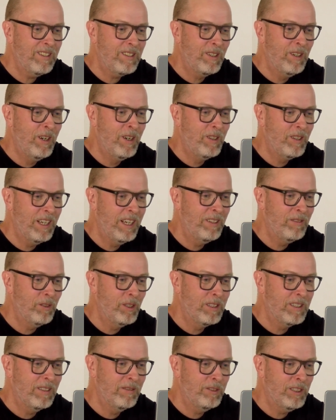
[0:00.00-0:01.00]
So that
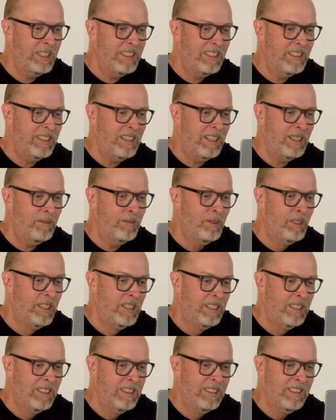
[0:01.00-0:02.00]
was a funny time
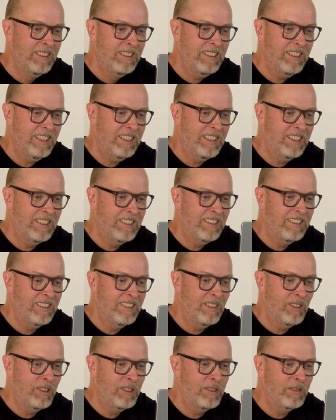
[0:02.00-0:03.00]
and
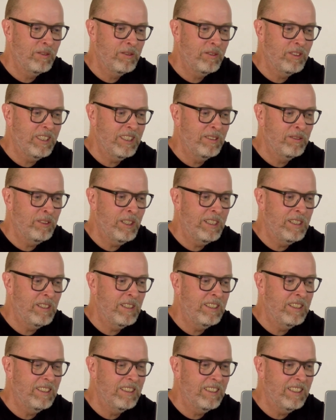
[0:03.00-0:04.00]
a lot of uh,
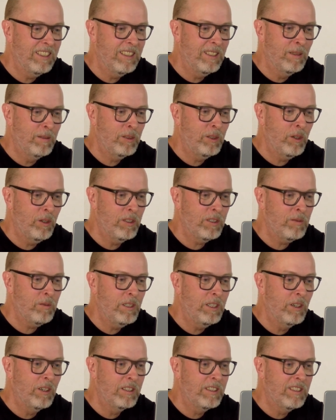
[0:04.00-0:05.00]
funny um, calls
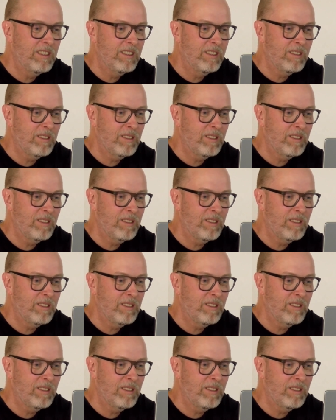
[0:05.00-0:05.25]
we got.